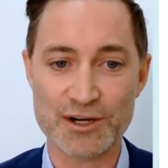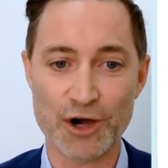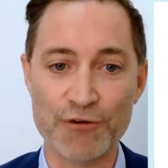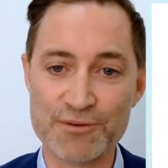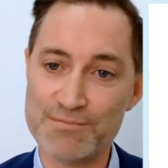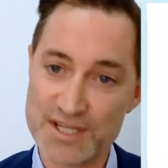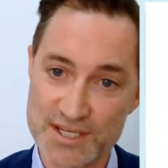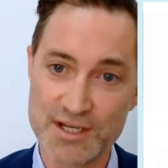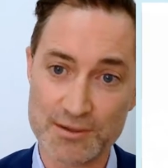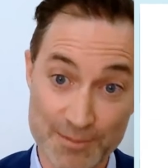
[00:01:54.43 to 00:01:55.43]
that are often
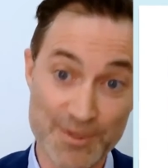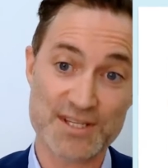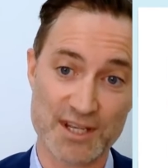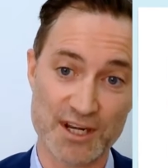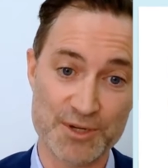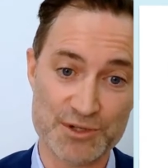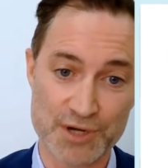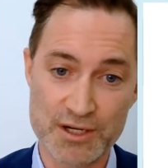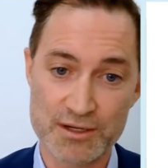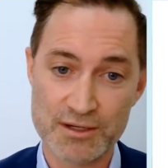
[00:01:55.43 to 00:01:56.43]
missing in
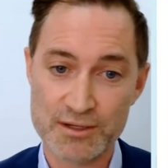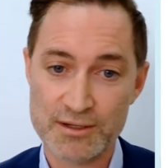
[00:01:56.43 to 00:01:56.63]
imagery,